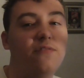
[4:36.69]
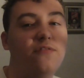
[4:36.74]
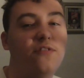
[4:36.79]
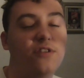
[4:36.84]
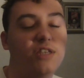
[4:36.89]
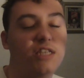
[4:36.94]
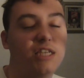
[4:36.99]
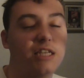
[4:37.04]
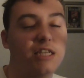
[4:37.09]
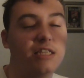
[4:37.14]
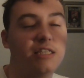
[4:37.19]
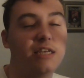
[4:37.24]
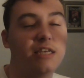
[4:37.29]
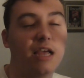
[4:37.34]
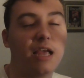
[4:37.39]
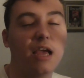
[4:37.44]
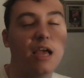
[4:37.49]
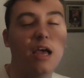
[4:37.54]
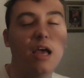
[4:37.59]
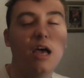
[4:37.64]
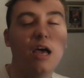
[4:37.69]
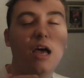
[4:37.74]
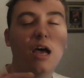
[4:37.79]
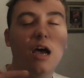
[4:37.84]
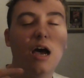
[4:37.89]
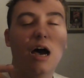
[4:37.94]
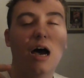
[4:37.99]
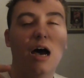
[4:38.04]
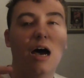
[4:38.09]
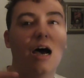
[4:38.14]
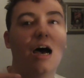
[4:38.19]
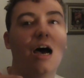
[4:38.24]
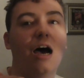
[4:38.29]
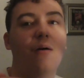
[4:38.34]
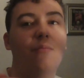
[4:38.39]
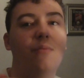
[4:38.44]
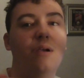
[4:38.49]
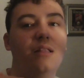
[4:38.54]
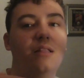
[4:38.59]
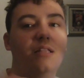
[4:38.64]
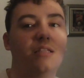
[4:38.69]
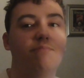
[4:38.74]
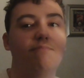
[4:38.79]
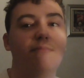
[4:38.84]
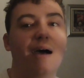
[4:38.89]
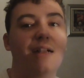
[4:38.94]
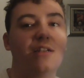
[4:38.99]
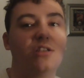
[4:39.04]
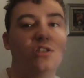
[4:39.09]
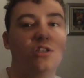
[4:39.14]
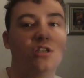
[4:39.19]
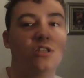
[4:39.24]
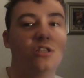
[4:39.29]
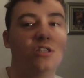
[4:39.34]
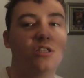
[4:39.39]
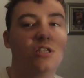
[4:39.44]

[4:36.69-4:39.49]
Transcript: facility um, in this mansion.